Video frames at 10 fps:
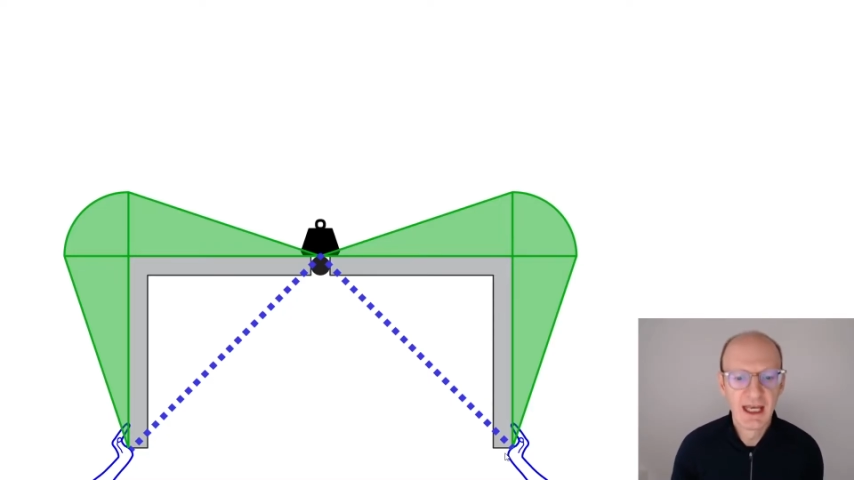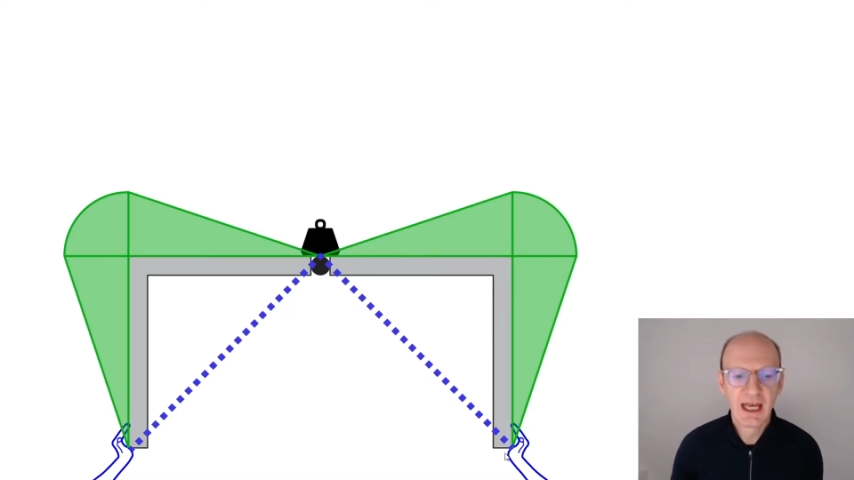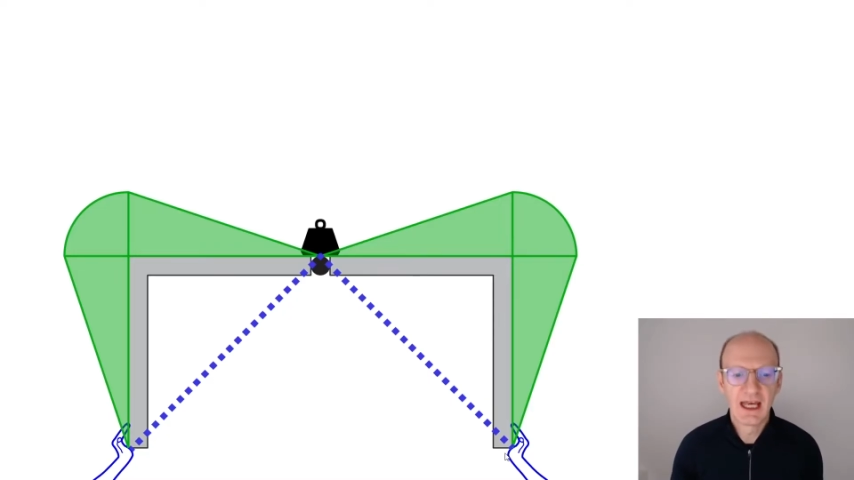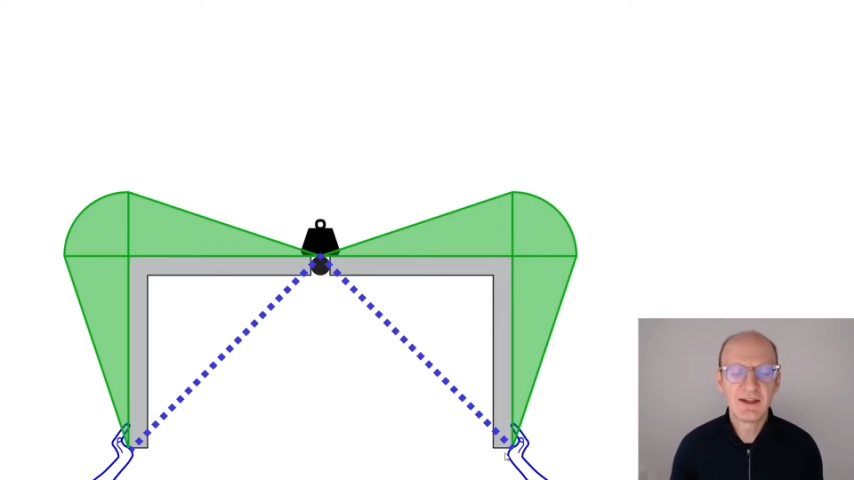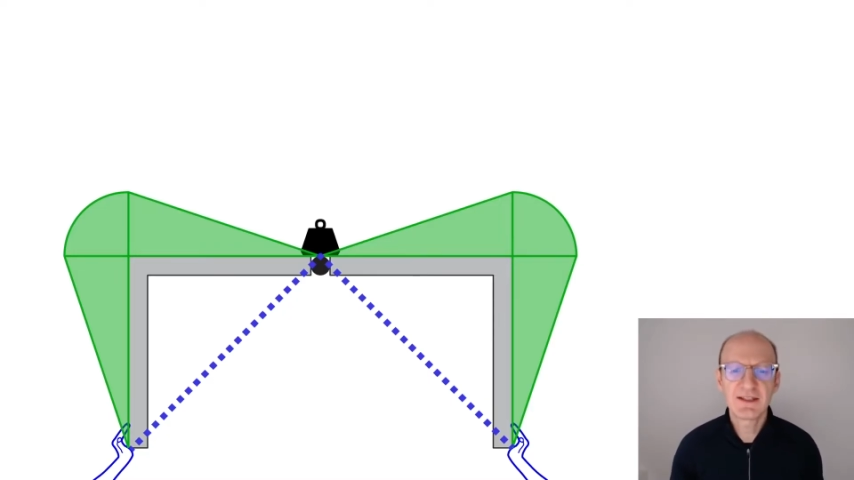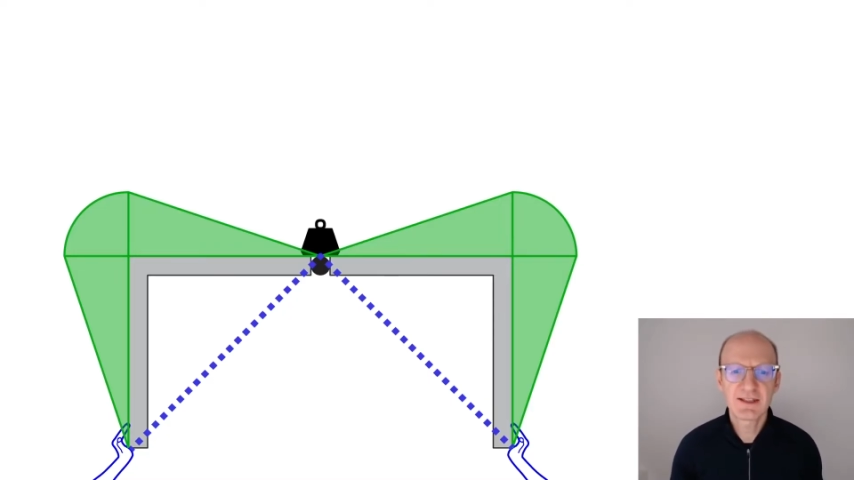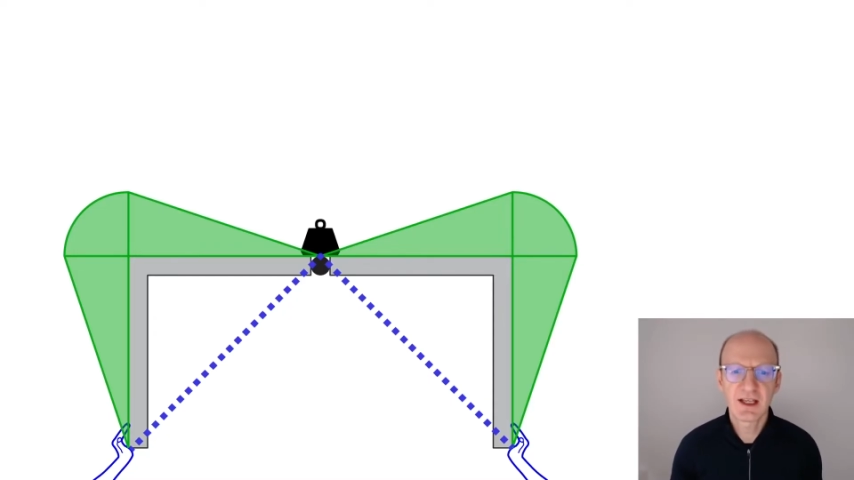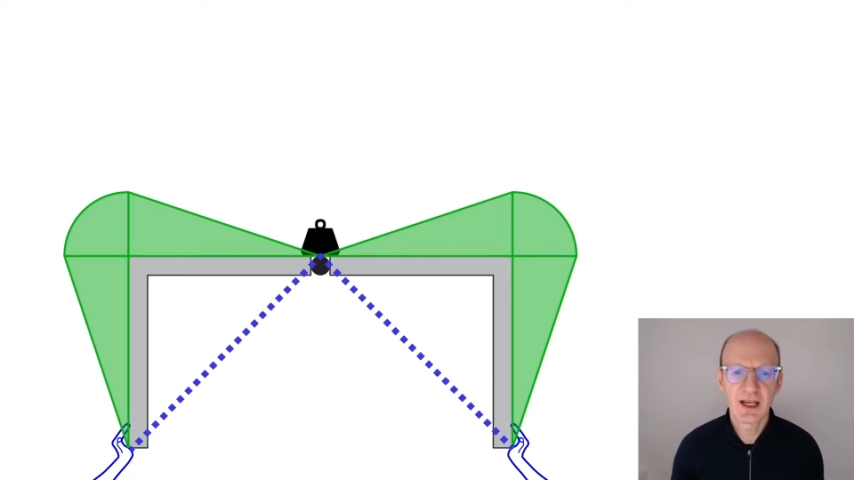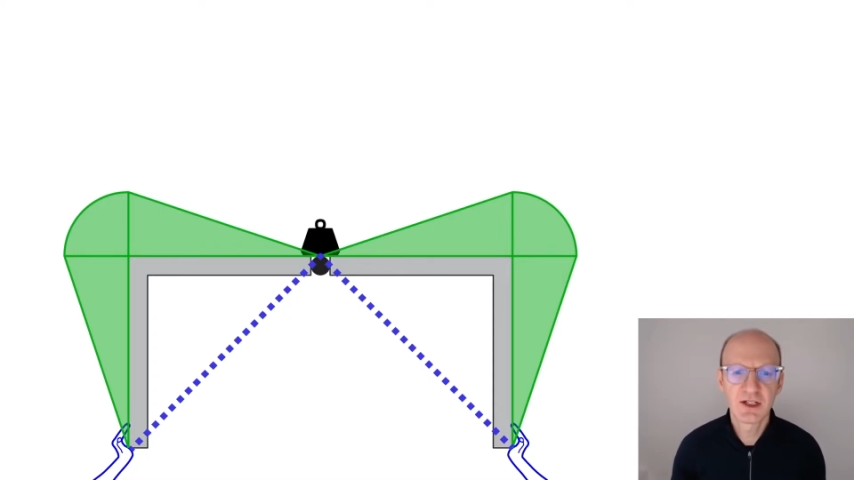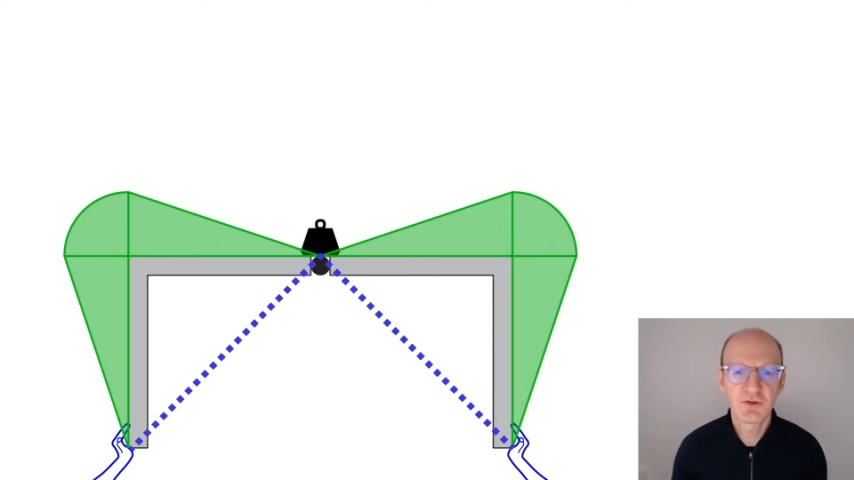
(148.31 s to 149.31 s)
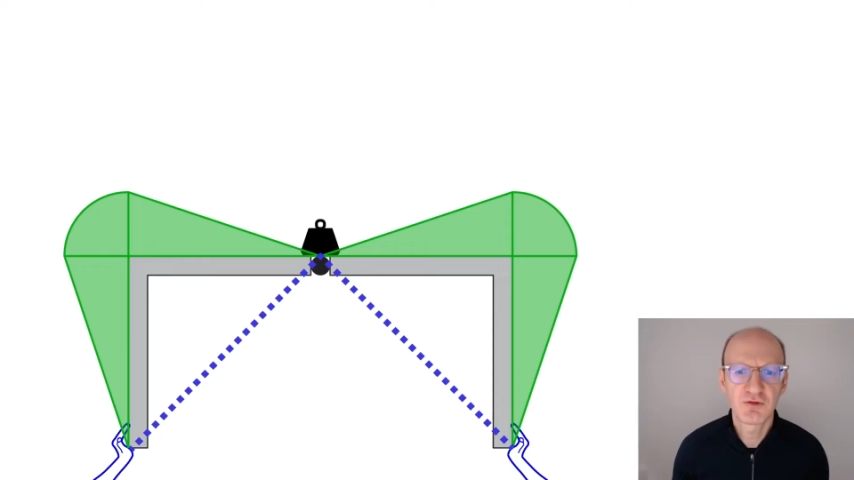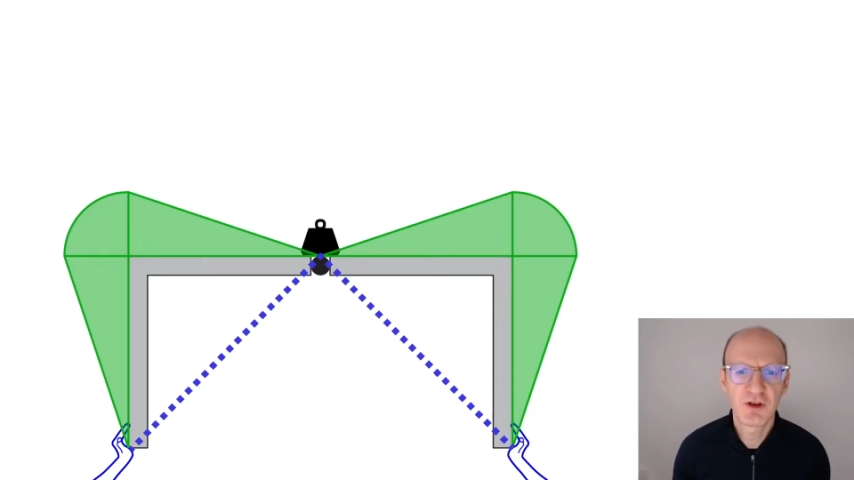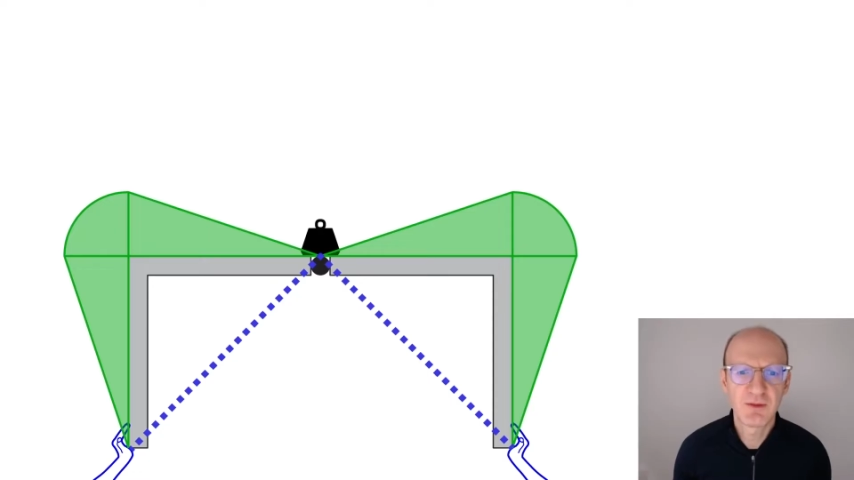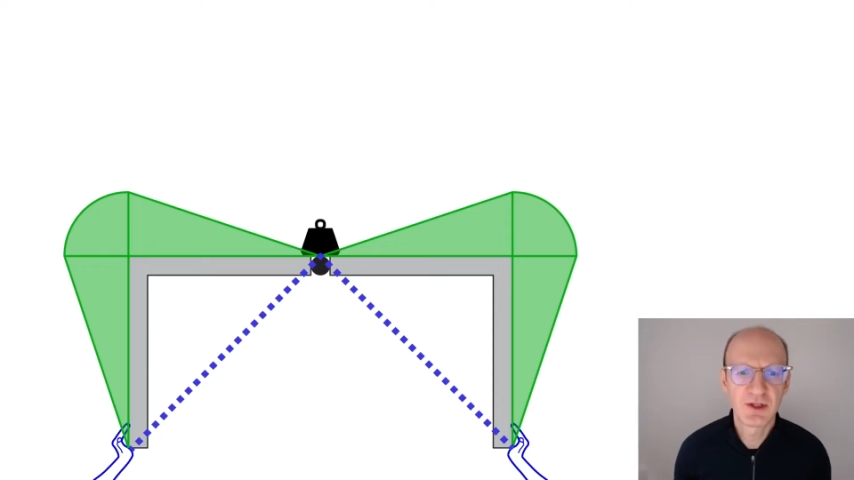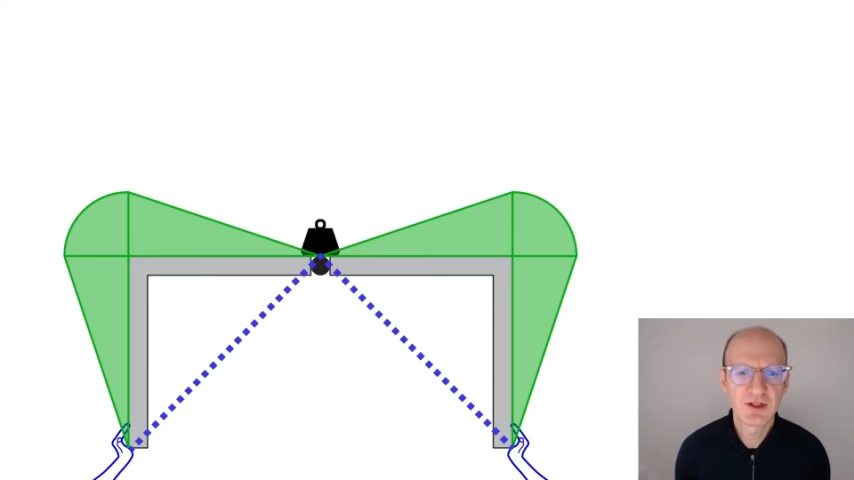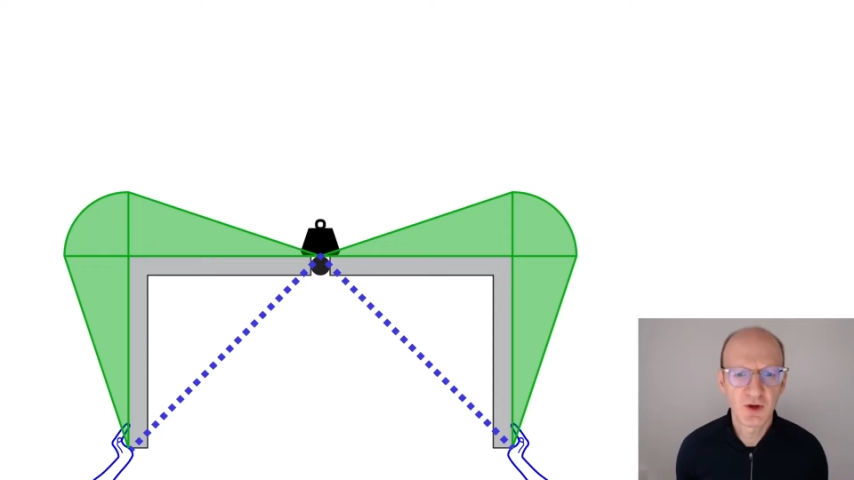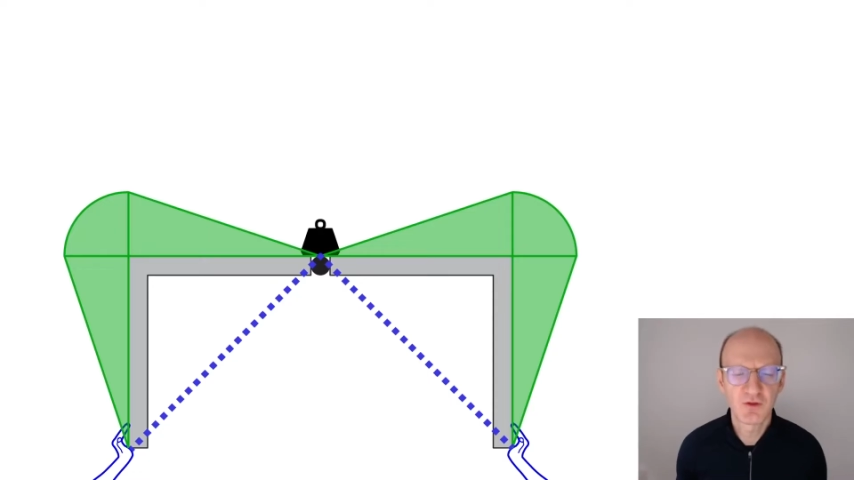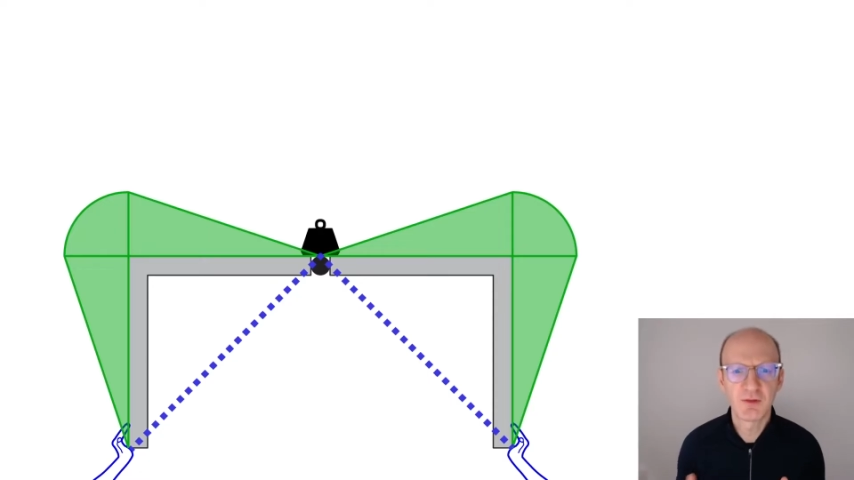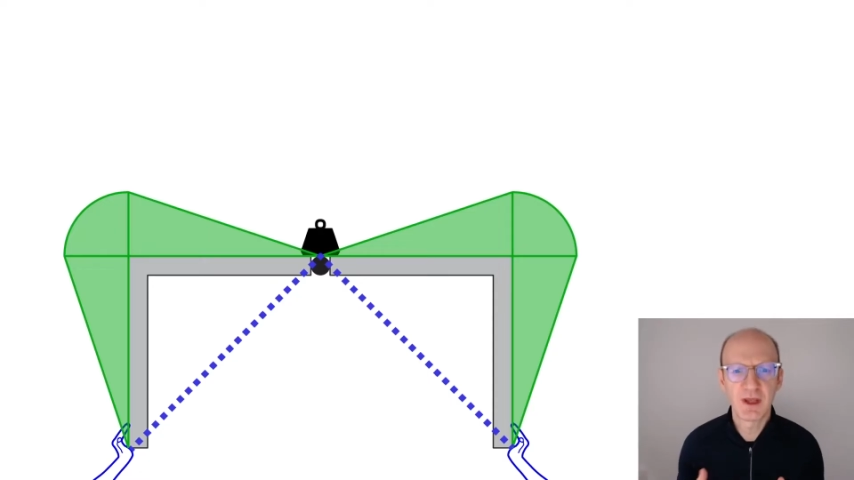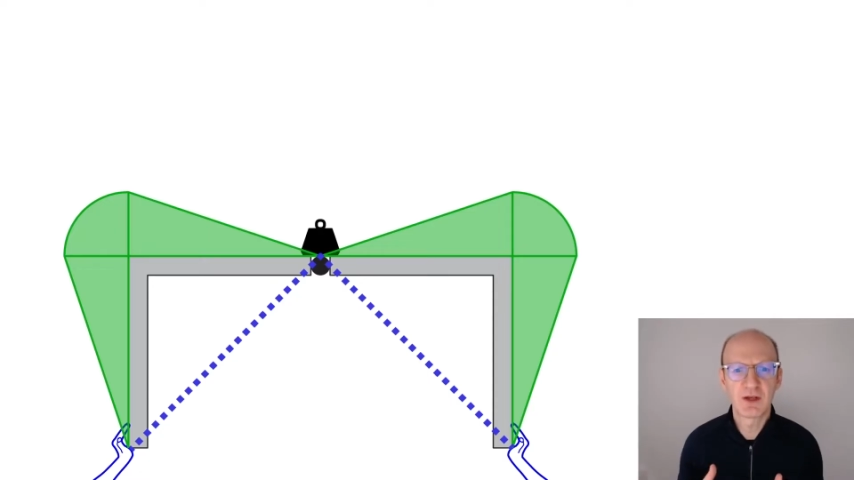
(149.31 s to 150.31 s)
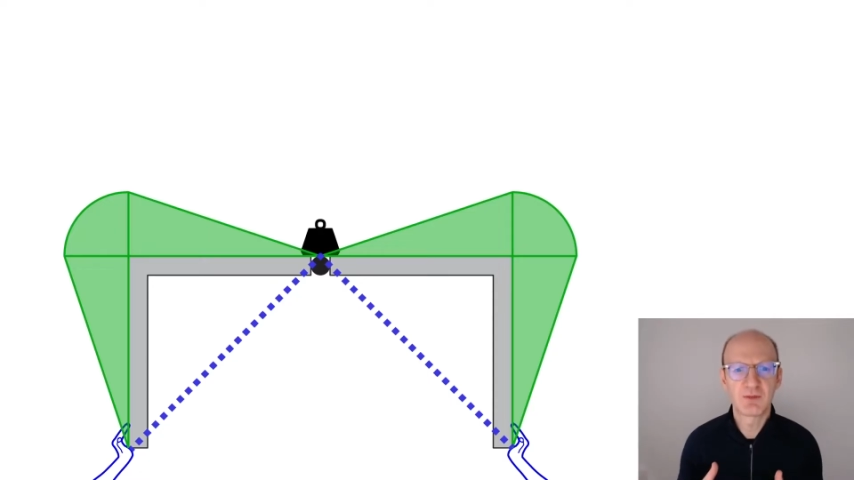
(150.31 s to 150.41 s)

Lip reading: And this is a kind of a frame that is often made